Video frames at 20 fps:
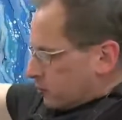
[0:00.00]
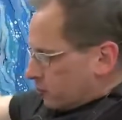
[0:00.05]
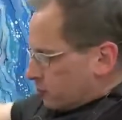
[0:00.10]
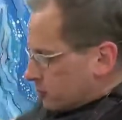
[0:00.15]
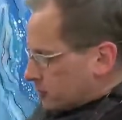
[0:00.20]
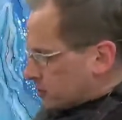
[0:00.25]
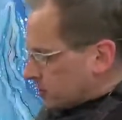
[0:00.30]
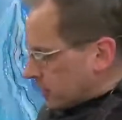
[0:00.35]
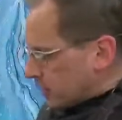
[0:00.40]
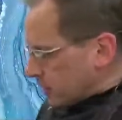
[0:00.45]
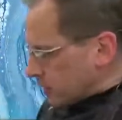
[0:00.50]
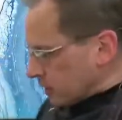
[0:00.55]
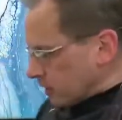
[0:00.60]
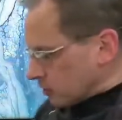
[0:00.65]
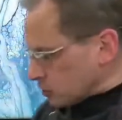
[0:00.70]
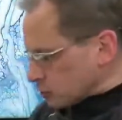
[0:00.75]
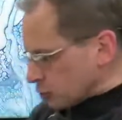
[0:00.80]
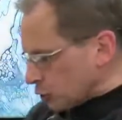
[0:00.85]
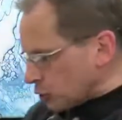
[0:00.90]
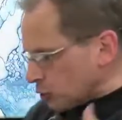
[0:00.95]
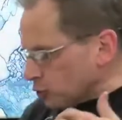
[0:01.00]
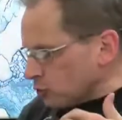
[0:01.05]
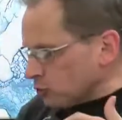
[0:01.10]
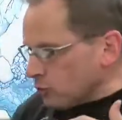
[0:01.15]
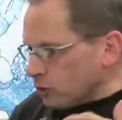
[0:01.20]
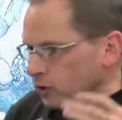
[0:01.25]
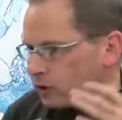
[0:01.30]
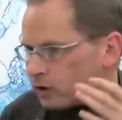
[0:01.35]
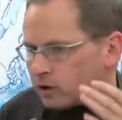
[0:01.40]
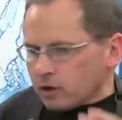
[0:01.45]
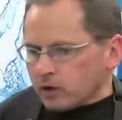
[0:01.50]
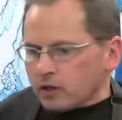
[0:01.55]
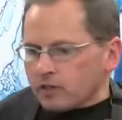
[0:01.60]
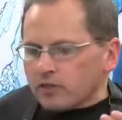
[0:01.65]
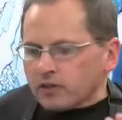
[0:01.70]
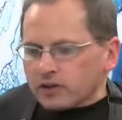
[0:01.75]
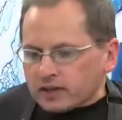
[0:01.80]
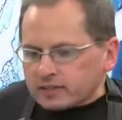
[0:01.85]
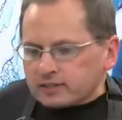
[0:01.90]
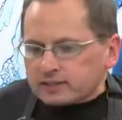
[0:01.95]
for a second. I'll show you
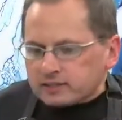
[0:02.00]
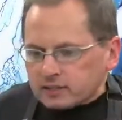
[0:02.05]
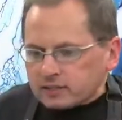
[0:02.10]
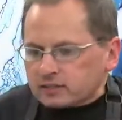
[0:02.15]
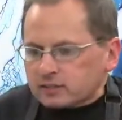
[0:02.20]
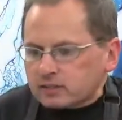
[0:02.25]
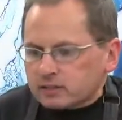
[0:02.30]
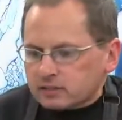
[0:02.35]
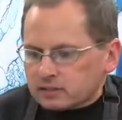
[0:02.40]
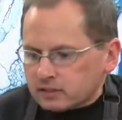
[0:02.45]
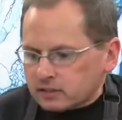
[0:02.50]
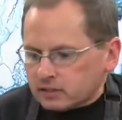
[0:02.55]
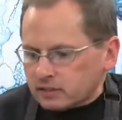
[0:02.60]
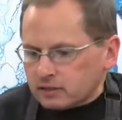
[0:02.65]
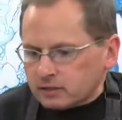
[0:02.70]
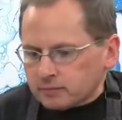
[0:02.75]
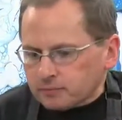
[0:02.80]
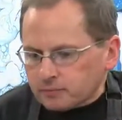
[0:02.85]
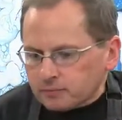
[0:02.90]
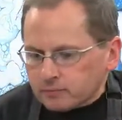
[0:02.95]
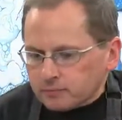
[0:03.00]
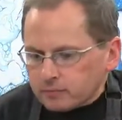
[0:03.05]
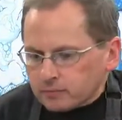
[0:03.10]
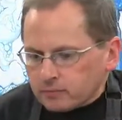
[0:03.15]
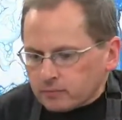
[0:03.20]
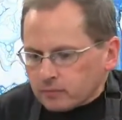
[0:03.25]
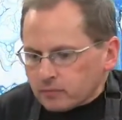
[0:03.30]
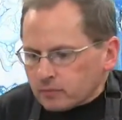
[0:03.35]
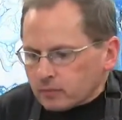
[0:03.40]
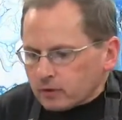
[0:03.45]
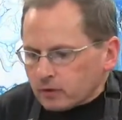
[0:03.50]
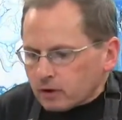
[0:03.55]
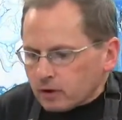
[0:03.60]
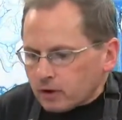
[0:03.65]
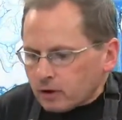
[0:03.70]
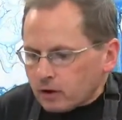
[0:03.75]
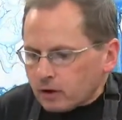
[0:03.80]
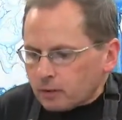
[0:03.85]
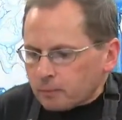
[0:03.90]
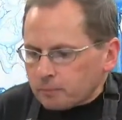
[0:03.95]
the consistency
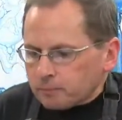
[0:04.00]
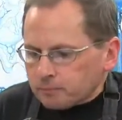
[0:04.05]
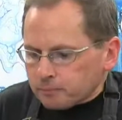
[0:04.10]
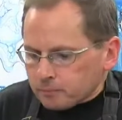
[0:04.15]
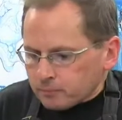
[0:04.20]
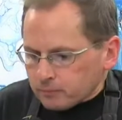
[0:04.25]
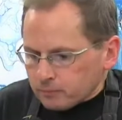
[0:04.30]
of